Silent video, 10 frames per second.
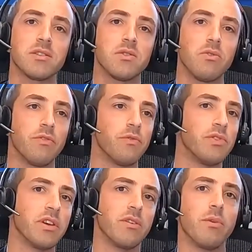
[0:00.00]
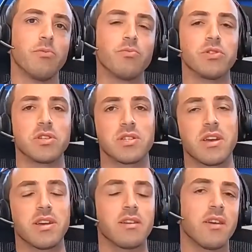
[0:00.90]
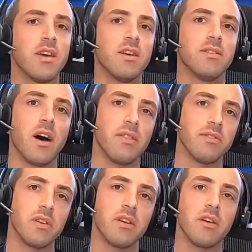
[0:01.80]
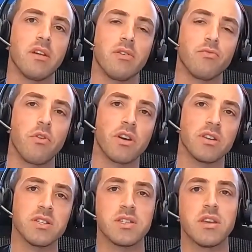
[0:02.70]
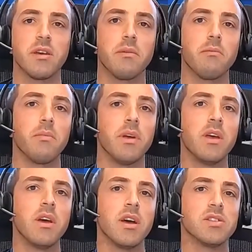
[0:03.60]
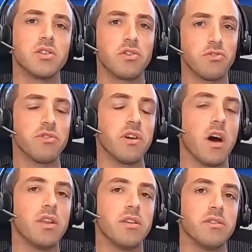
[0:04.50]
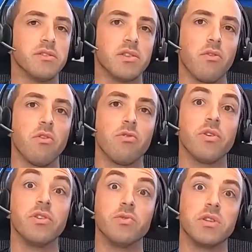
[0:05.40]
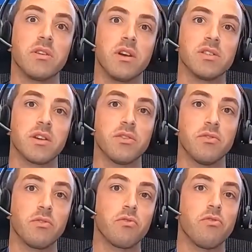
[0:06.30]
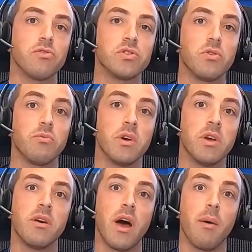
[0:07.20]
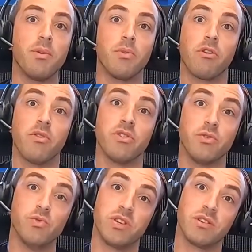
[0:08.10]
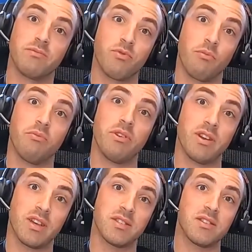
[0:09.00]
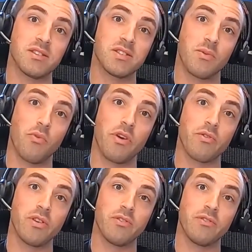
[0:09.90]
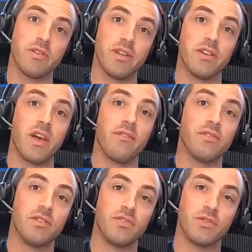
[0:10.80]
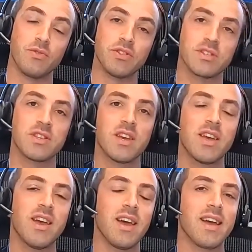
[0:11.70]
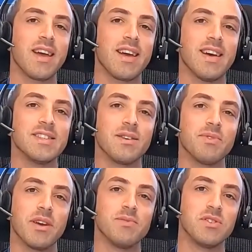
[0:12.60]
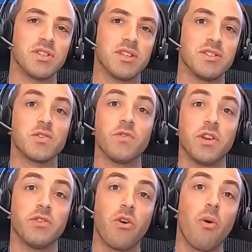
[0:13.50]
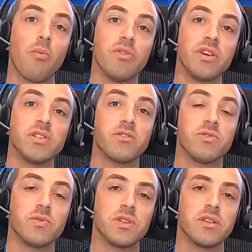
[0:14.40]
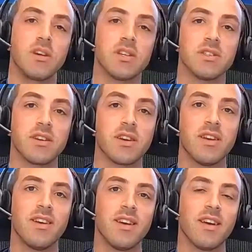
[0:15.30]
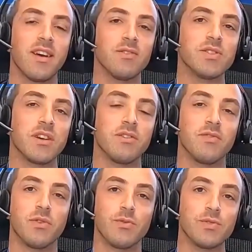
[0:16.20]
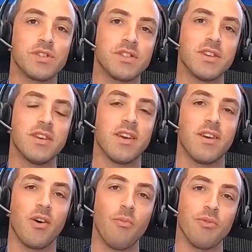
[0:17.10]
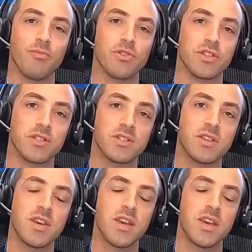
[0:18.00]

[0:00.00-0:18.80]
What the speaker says: So if we think about projects like the hunting Grok NSM, Security Onion, these are all already using Elastic at their core. So people are already using probably Elastic in some way or another, and they haven't even noticed. And sometimes they just feel at home when they start using Elastic outside of those open projects.